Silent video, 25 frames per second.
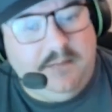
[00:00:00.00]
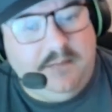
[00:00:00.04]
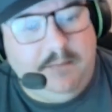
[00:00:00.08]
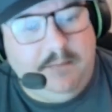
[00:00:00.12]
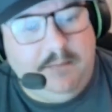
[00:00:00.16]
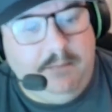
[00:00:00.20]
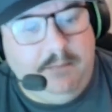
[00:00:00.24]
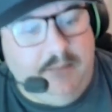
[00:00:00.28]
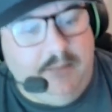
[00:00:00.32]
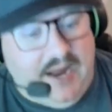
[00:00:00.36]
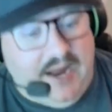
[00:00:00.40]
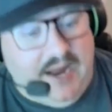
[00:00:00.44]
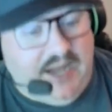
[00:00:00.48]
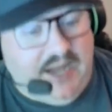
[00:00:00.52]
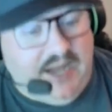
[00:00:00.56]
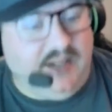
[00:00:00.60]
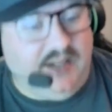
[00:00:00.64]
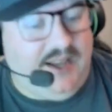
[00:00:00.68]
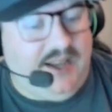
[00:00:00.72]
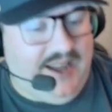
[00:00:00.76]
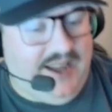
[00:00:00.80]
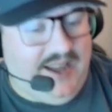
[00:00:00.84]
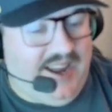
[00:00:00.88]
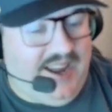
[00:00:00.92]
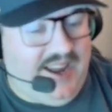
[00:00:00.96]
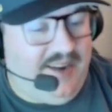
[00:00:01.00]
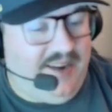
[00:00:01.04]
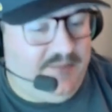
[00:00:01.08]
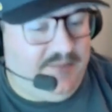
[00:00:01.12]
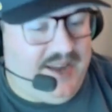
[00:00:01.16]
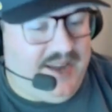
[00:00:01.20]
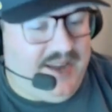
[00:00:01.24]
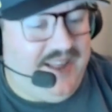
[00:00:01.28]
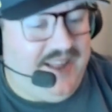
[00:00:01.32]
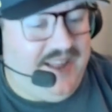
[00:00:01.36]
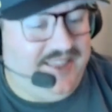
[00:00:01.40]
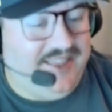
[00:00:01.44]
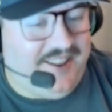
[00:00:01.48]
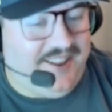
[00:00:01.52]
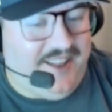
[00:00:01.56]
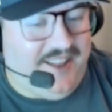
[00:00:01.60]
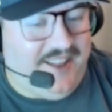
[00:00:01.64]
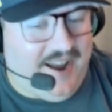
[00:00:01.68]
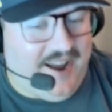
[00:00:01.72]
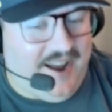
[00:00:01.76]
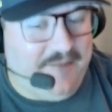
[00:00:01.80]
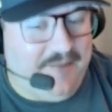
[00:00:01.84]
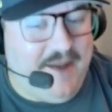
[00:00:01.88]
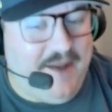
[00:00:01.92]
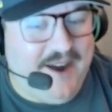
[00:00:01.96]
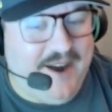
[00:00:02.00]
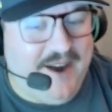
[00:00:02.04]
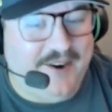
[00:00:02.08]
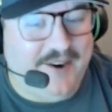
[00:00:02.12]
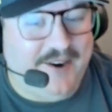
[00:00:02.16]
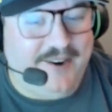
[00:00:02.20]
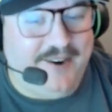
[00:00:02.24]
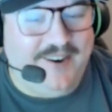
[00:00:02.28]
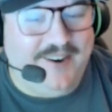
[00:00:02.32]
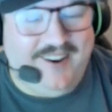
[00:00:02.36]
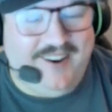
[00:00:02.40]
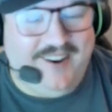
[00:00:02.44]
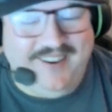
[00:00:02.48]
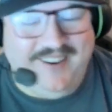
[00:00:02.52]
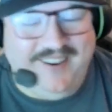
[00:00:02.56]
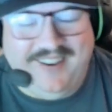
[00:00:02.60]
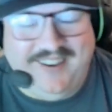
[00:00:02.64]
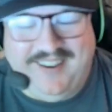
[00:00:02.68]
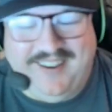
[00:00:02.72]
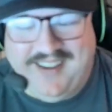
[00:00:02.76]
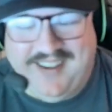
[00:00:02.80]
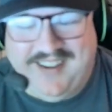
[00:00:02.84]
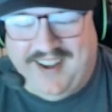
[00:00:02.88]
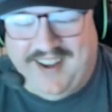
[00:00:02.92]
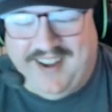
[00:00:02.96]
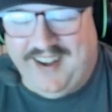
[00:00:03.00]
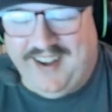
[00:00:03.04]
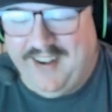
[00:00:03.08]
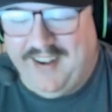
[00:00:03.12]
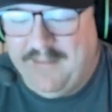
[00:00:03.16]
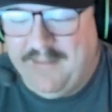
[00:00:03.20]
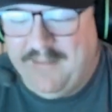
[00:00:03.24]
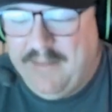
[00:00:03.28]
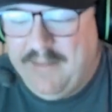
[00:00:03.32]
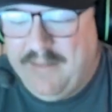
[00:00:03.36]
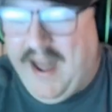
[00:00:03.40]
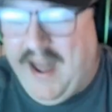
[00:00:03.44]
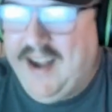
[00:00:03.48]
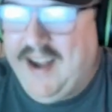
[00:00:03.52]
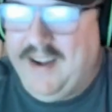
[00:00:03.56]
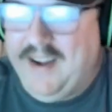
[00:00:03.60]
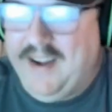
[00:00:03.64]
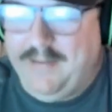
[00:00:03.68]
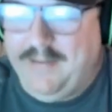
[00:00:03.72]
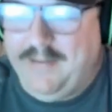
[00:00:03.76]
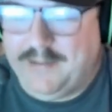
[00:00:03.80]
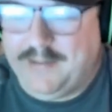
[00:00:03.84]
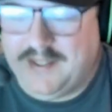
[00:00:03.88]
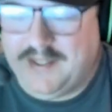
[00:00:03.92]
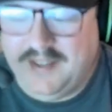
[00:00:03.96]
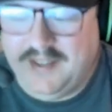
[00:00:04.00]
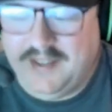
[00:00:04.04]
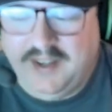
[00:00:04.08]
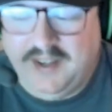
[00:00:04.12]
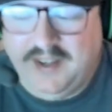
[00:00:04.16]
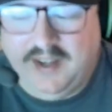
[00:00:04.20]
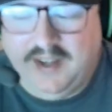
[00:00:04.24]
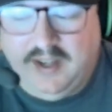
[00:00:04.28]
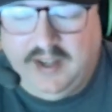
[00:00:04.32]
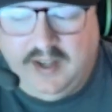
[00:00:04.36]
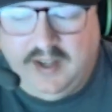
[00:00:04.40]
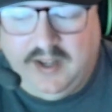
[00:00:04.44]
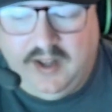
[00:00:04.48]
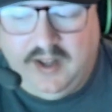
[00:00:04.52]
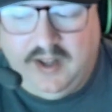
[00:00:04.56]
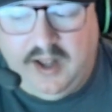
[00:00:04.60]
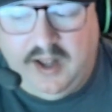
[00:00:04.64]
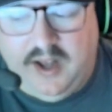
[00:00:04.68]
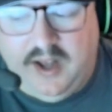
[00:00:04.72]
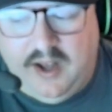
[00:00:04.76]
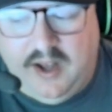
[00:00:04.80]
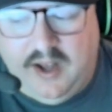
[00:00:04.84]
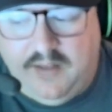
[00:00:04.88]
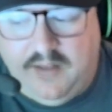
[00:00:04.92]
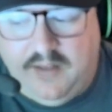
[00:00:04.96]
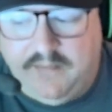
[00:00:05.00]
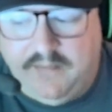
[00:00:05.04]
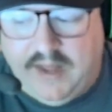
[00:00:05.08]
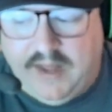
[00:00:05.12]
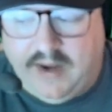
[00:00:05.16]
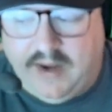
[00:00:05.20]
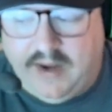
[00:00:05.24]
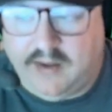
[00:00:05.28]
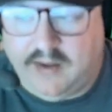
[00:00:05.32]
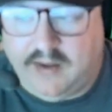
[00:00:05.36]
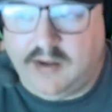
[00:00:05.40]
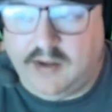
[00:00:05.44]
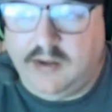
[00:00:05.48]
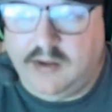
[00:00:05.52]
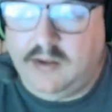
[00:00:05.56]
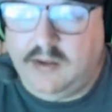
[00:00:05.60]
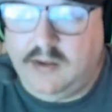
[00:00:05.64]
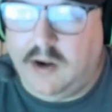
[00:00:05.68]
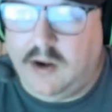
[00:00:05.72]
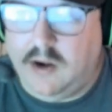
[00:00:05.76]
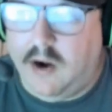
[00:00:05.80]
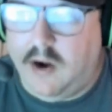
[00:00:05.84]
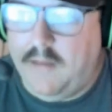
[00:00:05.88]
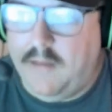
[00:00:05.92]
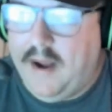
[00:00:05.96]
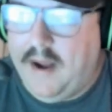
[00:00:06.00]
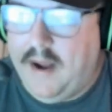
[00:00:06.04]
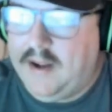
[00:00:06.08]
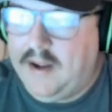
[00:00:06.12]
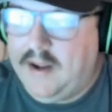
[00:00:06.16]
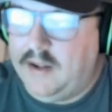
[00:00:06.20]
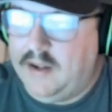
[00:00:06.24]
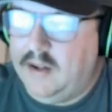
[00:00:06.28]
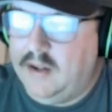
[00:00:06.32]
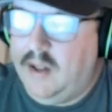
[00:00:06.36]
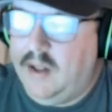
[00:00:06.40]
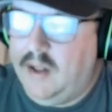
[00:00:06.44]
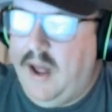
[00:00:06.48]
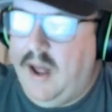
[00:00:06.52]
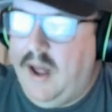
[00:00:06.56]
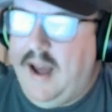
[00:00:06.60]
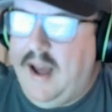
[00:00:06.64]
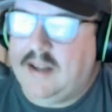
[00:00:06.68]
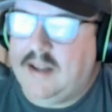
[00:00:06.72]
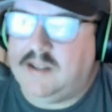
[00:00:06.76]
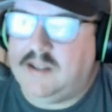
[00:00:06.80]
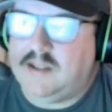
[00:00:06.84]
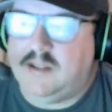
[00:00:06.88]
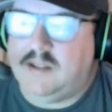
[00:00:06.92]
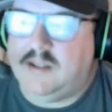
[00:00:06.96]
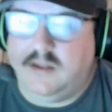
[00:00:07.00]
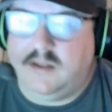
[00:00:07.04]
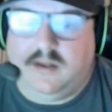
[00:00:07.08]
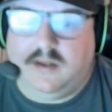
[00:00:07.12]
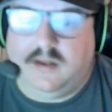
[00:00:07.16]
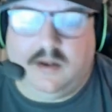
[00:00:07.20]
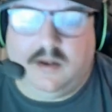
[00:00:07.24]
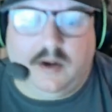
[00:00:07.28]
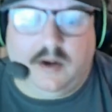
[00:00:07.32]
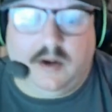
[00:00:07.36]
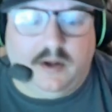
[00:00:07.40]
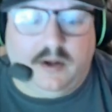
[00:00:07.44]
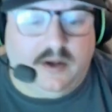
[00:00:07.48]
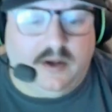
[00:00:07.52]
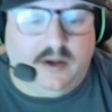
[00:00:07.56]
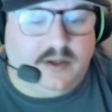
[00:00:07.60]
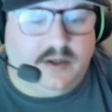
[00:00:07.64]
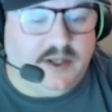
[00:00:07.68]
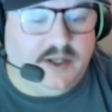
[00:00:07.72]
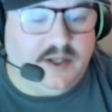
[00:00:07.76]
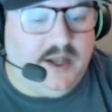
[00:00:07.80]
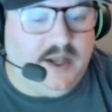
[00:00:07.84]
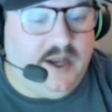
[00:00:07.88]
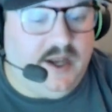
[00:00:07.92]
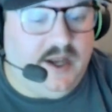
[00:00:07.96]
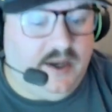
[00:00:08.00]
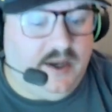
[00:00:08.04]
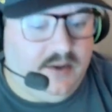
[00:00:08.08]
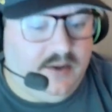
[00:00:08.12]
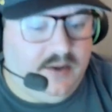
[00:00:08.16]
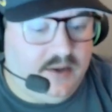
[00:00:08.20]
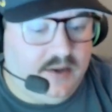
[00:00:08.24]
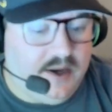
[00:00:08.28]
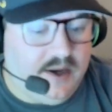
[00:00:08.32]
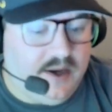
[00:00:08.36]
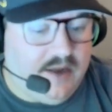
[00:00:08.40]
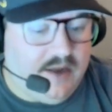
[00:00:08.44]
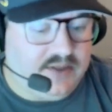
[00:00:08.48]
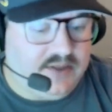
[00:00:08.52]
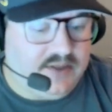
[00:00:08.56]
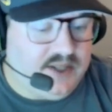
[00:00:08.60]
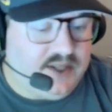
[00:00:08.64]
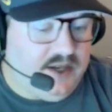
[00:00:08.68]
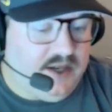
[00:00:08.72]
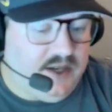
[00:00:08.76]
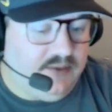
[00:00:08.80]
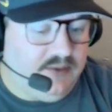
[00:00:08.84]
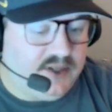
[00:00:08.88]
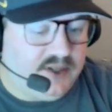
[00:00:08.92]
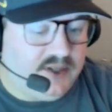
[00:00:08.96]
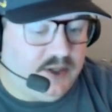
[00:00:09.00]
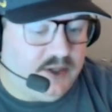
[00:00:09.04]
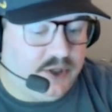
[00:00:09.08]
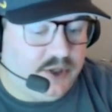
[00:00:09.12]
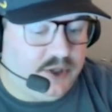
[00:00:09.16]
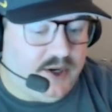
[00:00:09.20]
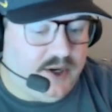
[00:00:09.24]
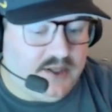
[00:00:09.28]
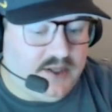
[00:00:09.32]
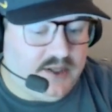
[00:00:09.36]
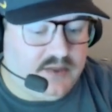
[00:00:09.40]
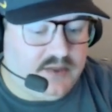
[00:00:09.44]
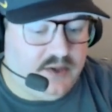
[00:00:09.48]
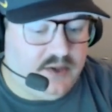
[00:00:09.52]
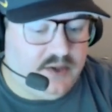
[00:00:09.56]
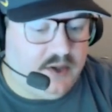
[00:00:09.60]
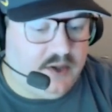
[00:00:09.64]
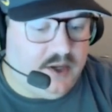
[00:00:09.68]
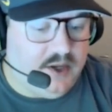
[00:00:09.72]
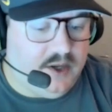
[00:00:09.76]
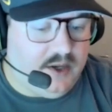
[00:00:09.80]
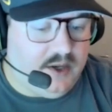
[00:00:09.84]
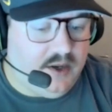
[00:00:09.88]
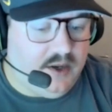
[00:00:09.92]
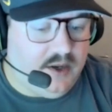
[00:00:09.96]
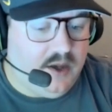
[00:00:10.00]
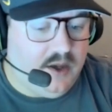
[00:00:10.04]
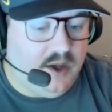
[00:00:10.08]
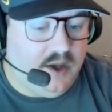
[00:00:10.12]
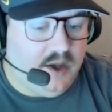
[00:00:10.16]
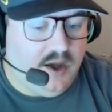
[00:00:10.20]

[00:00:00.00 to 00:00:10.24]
mainly aimed at the linebacker backups. Like Carmicah Glass earlier today announced that he was going to transfer, and